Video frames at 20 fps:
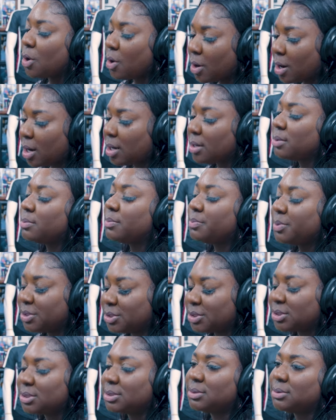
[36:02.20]
it's hard,
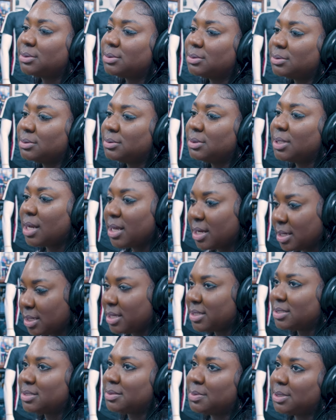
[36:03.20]
push it. And it'll
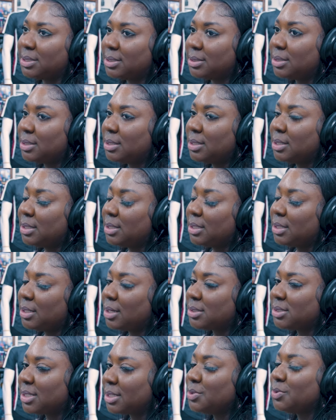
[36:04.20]
get to me.
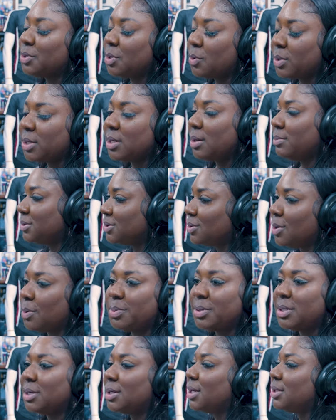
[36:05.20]
And I was like, you know what? I'm just
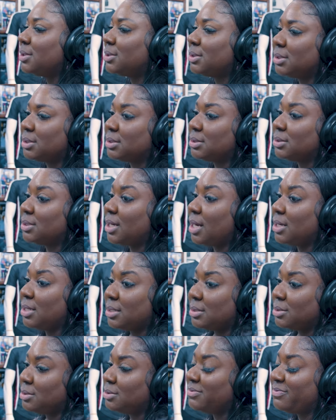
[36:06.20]
going to put it out there. And I
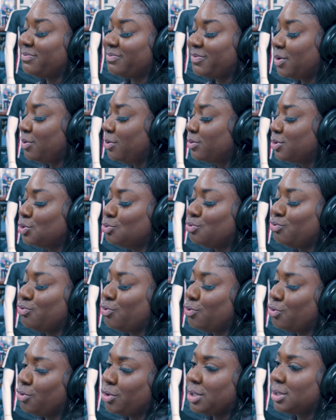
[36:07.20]
did a little photo shoot
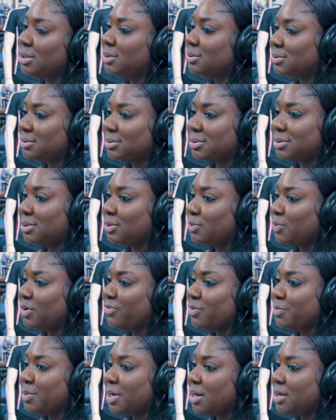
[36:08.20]
for it, and it
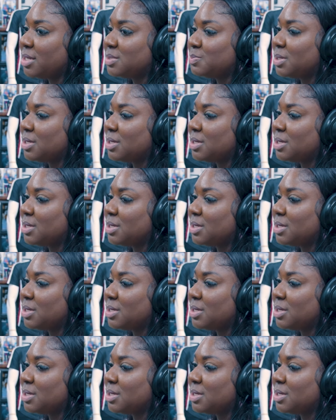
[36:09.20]
went from there.